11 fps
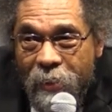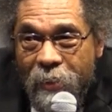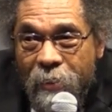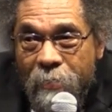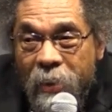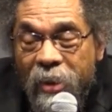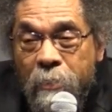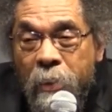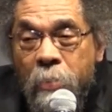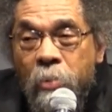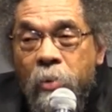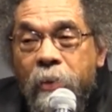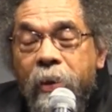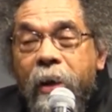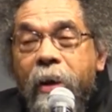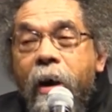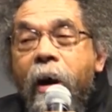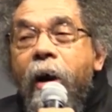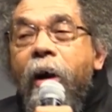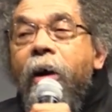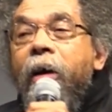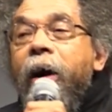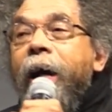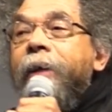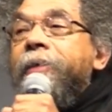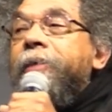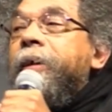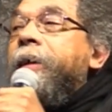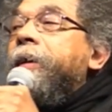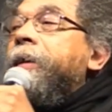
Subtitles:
Because people will think, oh, I see.